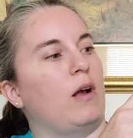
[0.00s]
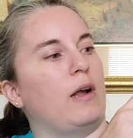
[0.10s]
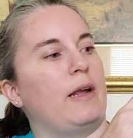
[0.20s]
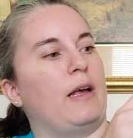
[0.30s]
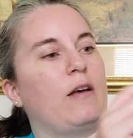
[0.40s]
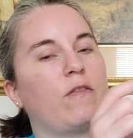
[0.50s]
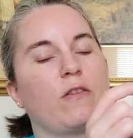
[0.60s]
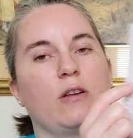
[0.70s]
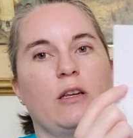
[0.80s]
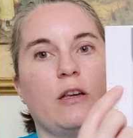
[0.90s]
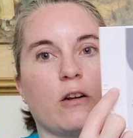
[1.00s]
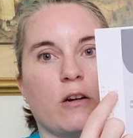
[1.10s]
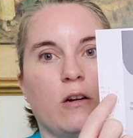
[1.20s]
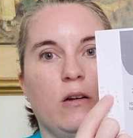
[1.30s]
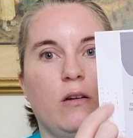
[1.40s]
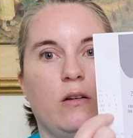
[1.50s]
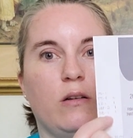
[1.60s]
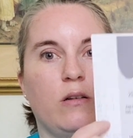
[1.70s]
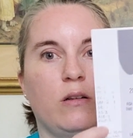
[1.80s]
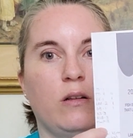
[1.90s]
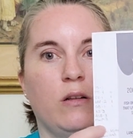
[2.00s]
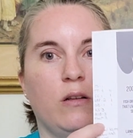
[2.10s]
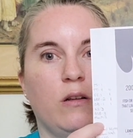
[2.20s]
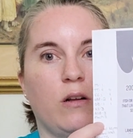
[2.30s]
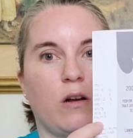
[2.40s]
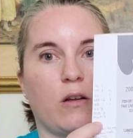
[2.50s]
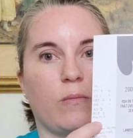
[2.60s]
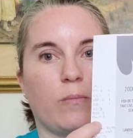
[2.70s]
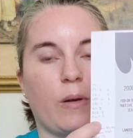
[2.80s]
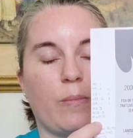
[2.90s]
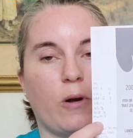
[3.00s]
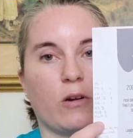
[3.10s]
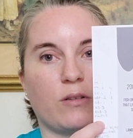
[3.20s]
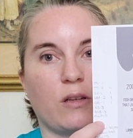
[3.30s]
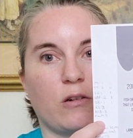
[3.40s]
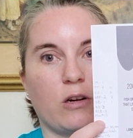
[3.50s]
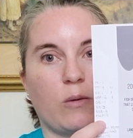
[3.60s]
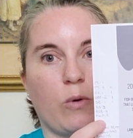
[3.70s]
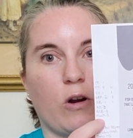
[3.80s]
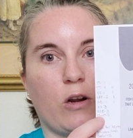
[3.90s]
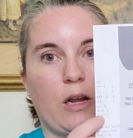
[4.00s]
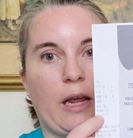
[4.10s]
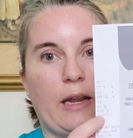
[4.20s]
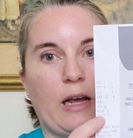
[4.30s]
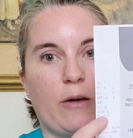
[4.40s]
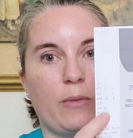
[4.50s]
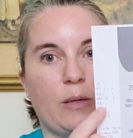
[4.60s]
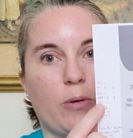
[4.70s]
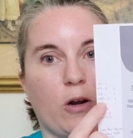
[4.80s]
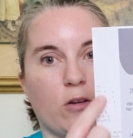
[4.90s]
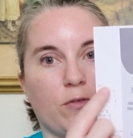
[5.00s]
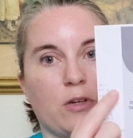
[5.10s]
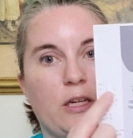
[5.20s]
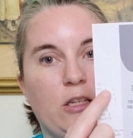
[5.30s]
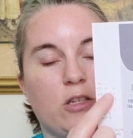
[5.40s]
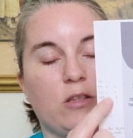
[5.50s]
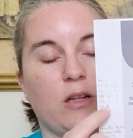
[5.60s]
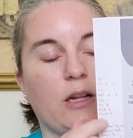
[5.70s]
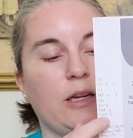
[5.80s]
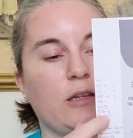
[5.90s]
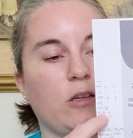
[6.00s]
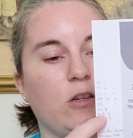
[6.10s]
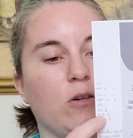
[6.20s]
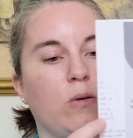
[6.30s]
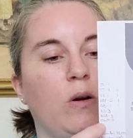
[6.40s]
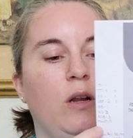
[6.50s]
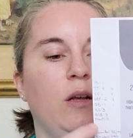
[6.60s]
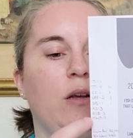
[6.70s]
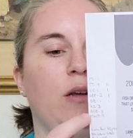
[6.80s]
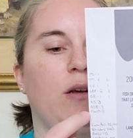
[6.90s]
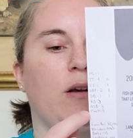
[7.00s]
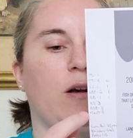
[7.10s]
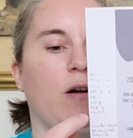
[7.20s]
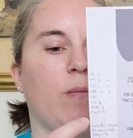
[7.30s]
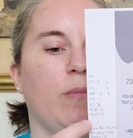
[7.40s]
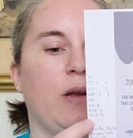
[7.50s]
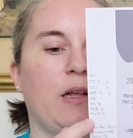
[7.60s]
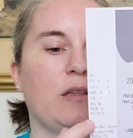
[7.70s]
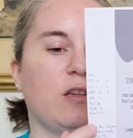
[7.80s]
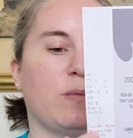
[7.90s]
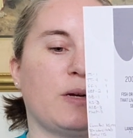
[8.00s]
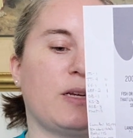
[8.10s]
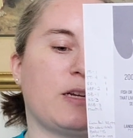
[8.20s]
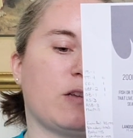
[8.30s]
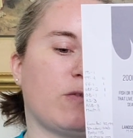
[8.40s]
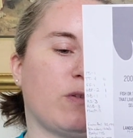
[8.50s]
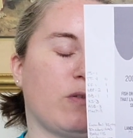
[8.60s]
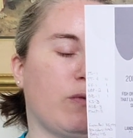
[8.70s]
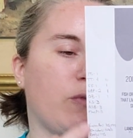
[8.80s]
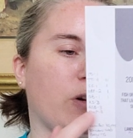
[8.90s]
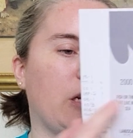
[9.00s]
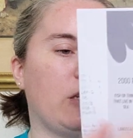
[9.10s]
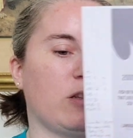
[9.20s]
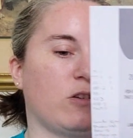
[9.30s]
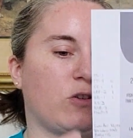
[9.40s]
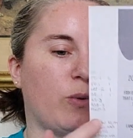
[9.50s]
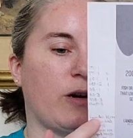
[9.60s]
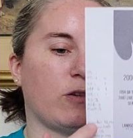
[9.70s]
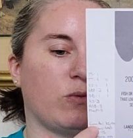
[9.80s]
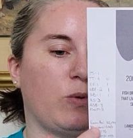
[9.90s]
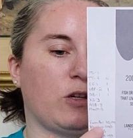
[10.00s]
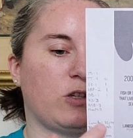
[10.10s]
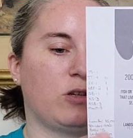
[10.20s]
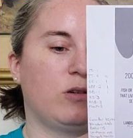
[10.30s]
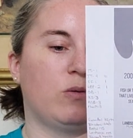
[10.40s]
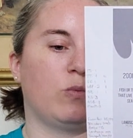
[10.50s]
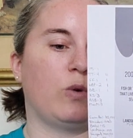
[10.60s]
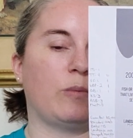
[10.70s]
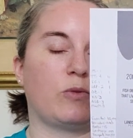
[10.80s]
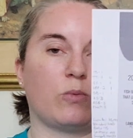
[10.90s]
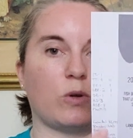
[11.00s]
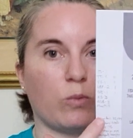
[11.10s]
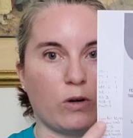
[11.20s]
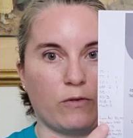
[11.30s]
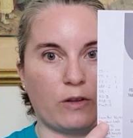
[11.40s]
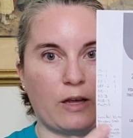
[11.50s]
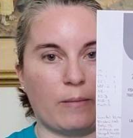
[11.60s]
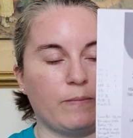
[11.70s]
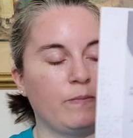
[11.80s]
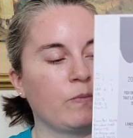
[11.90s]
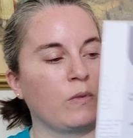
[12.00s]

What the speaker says: I have here my parks that are in work and how many parks for each that I need to do, and some ideas for each of the squares, which whips would work for them.